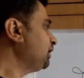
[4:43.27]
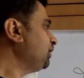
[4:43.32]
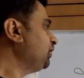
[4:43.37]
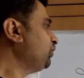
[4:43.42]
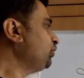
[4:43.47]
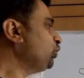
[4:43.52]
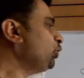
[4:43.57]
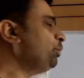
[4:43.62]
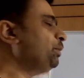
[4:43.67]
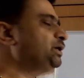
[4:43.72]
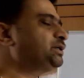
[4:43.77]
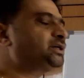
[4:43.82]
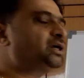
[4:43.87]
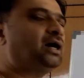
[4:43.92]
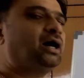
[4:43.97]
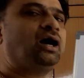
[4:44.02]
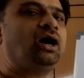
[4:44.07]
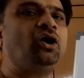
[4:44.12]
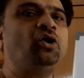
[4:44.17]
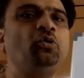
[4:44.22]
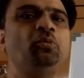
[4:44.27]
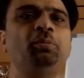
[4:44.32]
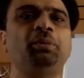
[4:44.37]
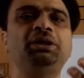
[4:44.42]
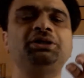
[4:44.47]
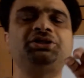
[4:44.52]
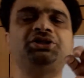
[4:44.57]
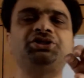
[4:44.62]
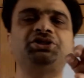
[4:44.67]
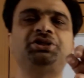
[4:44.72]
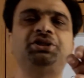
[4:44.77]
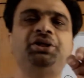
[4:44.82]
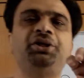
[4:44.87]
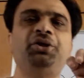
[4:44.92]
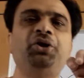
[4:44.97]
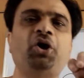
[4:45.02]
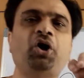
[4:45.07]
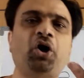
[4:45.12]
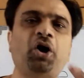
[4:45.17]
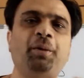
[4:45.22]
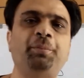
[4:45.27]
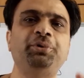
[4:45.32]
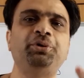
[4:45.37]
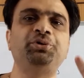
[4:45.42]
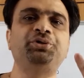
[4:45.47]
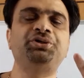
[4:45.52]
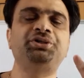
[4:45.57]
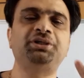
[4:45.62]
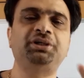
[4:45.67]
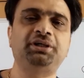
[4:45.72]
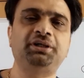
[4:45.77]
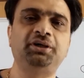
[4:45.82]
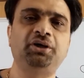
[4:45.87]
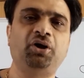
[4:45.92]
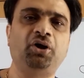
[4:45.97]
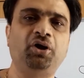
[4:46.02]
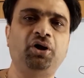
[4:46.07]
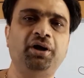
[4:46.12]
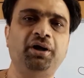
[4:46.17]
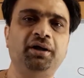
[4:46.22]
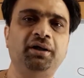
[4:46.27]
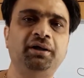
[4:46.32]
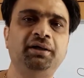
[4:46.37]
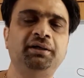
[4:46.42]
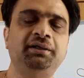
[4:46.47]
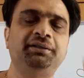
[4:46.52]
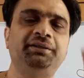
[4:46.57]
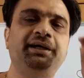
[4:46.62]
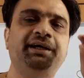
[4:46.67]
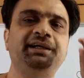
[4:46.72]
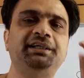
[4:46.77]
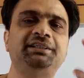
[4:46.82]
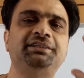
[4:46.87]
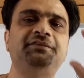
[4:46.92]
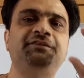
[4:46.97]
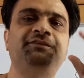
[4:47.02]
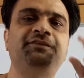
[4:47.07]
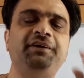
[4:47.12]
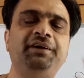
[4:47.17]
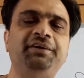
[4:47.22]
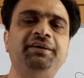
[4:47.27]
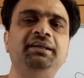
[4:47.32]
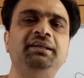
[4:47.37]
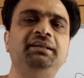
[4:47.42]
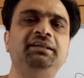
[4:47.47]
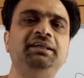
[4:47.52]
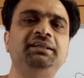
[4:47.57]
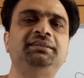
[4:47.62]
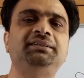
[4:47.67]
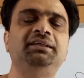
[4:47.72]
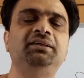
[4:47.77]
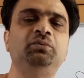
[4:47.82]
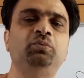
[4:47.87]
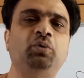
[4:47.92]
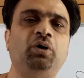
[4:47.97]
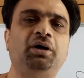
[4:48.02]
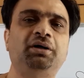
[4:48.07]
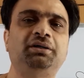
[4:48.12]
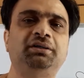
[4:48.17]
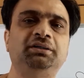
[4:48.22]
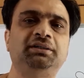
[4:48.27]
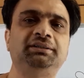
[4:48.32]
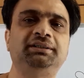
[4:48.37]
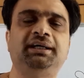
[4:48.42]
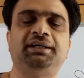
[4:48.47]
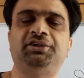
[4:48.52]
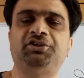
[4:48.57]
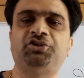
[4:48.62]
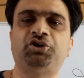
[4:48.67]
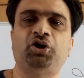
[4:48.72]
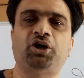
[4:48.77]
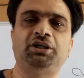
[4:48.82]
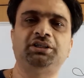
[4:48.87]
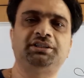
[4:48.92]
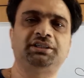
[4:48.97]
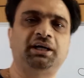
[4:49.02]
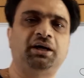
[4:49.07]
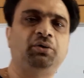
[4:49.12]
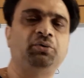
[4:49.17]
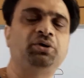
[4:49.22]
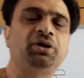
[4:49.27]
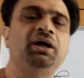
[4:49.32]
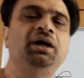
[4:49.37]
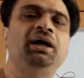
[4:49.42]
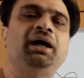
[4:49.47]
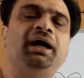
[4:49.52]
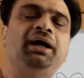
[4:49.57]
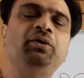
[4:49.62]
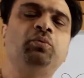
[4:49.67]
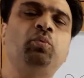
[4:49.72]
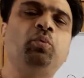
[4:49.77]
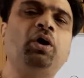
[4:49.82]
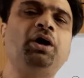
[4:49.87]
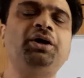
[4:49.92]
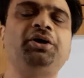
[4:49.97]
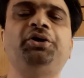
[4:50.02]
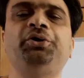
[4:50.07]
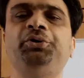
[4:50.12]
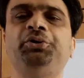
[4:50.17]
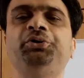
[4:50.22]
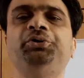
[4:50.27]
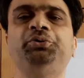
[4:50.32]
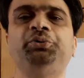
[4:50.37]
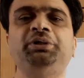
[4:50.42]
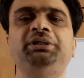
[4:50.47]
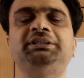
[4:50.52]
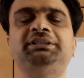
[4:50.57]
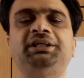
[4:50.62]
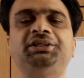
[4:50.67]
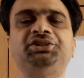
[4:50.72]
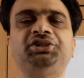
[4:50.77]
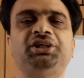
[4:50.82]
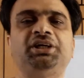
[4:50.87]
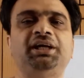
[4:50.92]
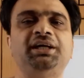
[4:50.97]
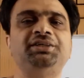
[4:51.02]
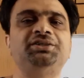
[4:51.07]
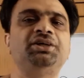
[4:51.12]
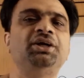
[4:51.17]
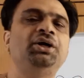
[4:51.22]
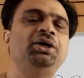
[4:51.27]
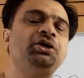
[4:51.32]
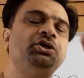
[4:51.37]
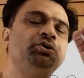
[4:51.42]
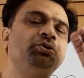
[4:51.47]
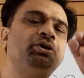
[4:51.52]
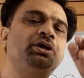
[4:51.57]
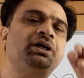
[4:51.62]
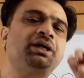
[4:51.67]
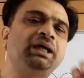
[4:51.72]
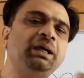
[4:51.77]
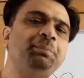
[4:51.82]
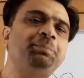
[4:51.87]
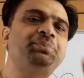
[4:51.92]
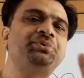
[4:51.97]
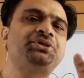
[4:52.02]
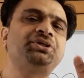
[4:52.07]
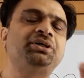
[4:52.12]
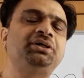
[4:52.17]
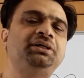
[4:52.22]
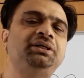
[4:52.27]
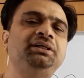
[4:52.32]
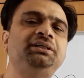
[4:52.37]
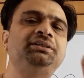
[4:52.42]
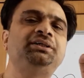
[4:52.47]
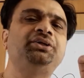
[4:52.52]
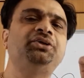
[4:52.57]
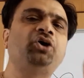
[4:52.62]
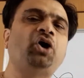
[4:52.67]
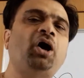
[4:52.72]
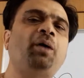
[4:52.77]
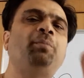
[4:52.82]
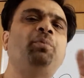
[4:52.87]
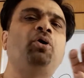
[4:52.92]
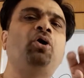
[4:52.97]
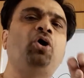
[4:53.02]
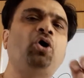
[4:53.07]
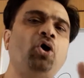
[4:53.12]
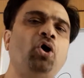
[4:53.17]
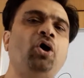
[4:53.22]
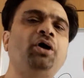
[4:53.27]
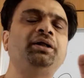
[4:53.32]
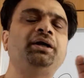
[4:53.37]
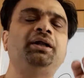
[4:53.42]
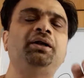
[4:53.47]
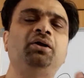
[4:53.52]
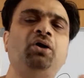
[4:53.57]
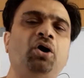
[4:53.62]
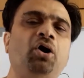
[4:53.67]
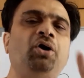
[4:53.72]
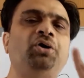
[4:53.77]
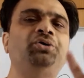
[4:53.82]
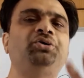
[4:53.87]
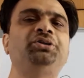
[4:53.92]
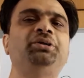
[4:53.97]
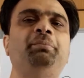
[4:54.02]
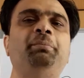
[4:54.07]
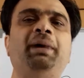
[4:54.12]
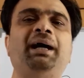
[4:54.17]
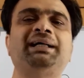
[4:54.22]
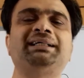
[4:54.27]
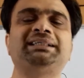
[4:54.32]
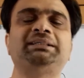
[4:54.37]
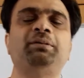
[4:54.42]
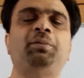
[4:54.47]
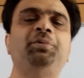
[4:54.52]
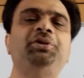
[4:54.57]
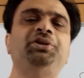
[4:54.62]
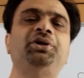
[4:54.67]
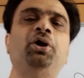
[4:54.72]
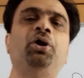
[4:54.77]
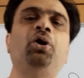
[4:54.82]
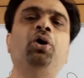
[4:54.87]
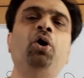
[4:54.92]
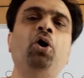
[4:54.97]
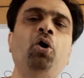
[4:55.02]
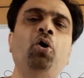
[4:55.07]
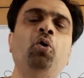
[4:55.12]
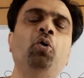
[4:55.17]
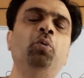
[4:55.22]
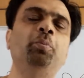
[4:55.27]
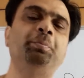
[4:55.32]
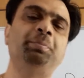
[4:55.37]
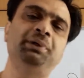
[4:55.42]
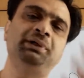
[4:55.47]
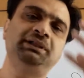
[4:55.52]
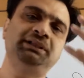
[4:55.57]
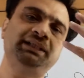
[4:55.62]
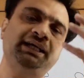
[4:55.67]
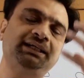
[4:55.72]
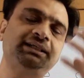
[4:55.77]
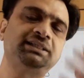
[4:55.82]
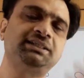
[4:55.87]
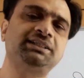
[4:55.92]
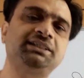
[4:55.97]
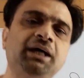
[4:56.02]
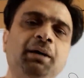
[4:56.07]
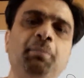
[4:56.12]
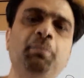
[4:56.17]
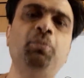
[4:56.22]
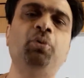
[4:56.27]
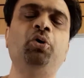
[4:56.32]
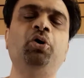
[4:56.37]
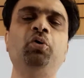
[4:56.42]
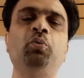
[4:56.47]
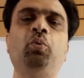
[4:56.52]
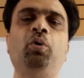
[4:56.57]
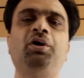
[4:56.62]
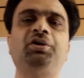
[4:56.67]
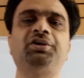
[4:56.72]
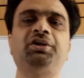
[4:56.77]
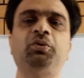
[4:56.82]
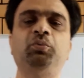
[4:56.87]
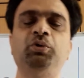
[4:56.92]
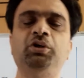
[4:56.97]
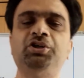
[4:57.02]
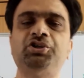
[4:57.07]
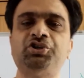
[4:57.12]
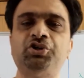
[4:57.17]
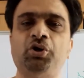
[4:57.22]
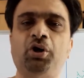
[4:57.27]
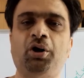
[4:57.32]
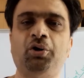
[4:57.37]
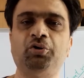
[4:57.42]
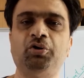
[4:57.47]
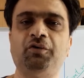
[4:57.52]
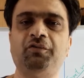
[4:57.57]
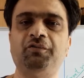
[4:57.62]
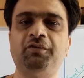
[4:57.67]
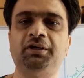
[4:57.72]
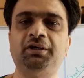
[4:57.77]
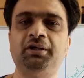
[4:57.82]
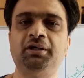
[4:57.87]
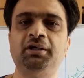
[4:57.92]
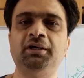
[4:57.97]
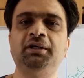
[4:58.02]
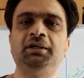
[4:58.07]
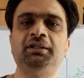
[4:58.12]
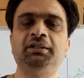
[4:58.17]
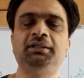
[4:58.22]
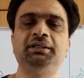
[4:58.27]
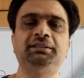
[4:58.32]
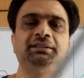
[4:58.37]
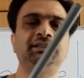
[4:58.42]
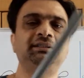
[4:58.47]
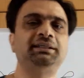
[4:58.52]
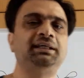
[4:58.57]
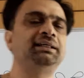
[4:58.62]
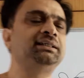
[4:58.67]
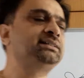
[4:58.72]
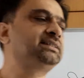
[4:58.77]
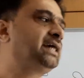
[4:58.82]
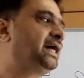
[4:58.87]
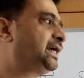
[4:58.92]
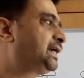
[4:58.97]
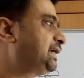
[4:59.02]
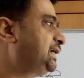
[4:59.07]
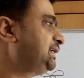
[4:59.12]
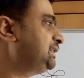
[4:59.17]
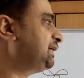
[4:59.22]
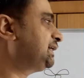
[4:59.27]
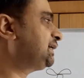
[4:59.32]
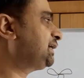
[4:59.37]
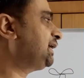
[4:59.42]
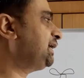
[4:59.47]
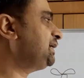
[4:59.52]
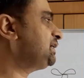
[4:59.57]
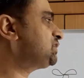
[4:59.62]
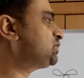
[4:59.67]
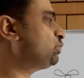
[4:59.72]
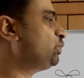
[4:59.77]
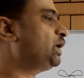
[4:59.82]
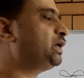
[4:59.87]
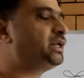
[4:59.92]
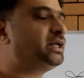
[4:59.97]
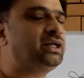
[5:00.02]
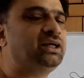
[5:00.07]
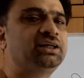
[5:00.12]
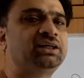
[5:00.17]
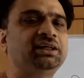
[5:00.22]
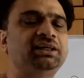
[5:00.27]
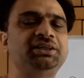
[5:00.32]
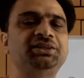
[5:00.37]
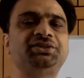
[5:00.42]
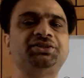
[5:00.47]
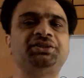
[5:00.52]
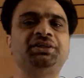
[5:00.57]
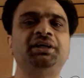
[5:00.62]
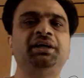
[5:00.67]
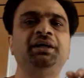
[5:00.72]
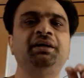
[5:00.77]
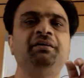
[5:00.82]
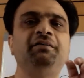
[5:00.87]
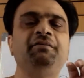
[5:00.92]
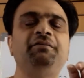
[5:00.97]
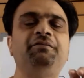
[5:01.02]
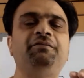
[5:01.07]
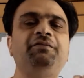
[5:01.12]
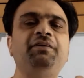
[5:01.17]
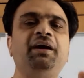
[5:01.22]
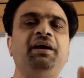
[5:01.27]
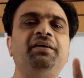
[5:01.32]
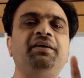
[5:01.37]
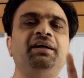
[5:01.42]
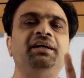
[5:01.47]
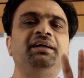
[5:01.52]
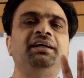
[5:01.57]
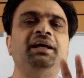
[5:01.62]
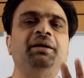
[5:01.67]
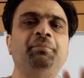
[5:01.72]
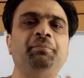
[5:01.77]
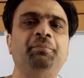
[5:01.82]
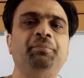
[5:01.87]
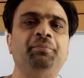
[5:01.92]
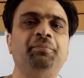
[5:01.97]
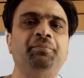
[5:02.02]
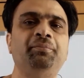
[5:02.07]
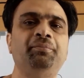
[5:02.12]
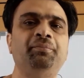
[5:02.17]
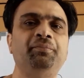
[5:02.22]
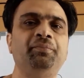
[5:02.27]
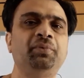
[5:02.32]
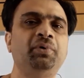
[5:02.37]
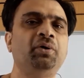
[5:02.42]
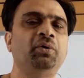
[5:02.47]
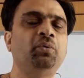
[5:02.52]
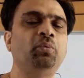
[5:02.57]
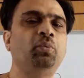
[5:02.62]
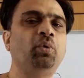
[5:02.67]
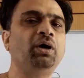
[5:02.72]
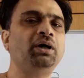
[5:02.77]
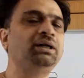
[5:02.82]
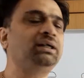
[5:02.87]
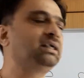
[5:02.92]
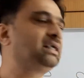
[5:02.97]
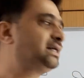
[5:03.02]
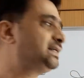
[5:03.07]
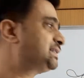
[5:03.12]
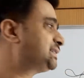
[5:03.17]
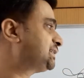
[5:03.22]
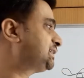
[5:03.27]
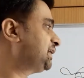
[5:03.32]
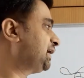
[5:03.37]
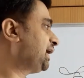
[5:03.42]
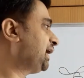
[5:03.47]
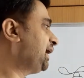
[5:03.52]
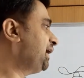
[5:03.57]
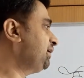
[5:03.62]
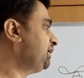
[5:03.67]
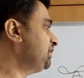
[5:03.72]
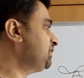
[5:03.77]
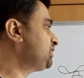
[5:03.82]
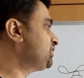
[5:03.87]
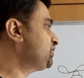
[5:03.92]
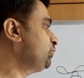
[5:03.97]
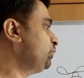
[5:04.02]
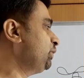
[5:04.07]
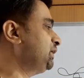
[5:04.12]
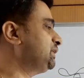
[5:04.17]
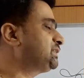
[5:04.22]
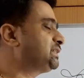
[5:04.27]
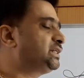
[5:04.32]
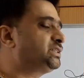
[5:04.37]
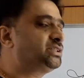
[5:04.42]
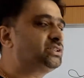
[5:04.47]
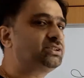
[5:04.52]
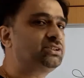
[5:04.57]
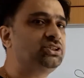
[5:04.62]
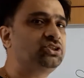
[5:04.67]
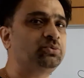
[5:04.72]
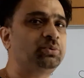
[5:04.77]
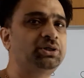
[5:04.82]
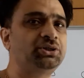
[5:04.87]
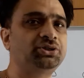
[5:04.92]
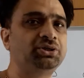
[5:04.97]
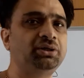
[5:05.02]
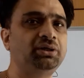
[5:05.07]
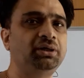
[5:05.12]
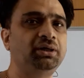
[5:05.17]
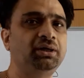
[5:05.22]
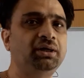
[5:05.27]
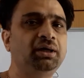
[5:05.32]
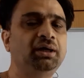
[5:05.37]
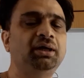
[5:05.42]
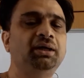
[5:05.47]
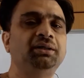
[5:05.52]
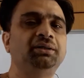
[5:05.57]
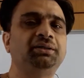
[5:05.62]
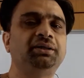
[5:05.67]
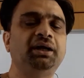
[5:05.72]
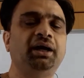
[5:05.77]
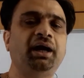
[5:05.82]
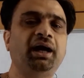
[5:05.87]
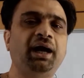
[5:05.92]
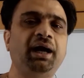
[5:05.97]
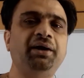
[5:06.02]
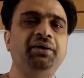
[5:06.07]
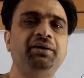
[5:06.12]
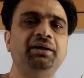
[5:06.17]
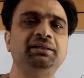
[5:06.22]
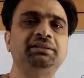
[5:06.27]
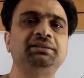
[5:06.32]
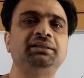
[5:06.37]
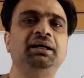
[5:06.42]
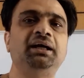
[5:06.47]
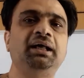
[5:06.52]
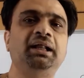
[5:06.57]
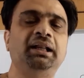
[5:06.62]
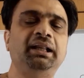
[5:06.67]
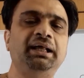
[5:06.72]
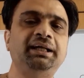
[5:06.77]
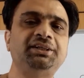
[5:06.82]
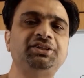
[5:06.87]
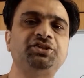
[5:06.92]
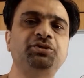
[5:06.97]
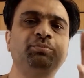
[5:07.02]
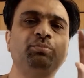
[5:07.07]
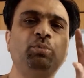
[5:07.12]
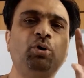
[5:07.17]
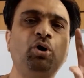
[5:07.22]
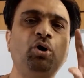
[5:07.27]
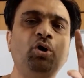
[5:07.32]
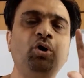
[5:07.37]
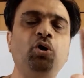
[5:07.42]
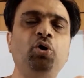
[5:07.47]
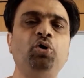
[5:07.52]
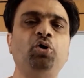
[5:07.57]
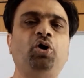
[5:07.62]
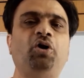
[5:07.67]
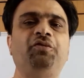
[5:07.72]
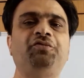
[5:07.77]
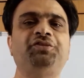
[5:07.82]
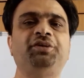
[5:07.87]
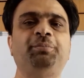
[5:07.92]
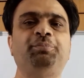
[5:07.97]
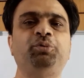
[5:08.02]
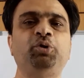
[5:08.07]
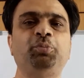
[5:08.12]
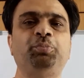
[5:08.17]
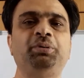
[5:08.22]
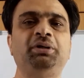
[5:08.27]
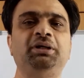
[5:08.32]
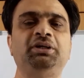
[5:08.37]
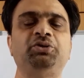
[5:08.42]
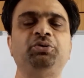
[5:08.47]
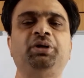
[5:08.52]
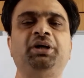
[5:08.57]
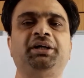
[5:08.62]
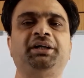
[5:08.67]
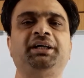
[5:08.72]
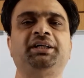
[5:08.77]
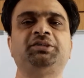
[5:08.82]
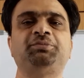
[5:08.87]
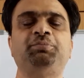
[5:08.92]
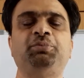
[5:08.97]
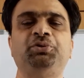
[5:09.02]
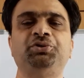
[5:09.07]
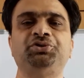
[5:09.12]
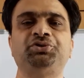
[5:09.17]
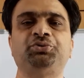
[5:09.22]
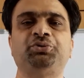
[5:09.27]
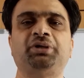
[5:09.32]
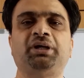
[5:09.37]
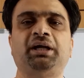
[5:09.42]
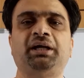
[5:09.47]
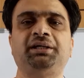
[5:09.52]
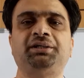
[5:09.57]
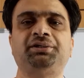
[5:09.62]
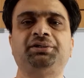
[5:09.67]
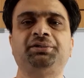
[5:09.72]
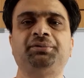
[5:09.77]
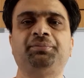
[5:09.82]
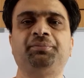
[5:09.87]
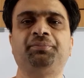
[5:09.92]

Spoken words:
No matter how much knob you turn on, there is very little water that draws out. And what do you do in such a case? You keep turning the knob on and on to the maximum in the hope that some more water will draw out of it. This is exactly the case when it is very dim. what does the iris in such a situation? The iris lets more of the pupil to get exposed to the light.